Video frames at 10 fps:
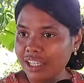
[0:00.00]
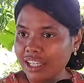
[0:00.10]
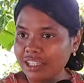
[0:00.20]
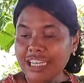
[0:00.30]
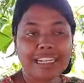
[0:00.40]

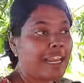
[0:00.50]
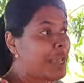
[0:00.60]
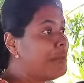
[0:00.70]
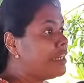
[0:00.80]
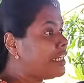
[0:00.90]
the
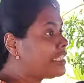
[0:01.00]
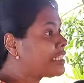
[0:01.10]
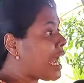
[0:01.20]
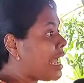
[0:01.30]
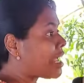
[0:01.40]
labor is
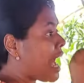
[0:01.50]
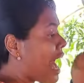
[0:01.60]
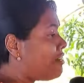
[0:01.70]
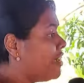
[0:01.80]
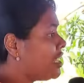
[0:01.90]
I'm uh,
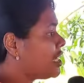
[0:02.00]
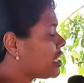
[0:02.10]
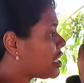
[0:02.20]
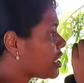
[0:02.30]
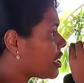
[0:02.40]
having a
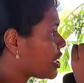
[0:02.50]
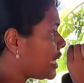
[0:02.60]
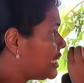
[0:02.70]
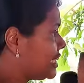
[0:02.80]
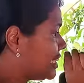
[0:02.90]

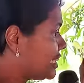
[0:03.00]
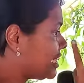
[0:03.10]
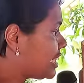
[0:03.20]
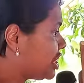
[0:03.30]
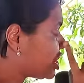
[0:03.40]

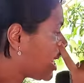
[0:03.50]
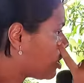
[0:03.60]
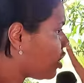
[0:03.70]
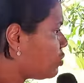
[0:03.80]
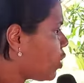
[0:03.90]
consistent check
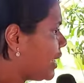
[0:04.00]
on what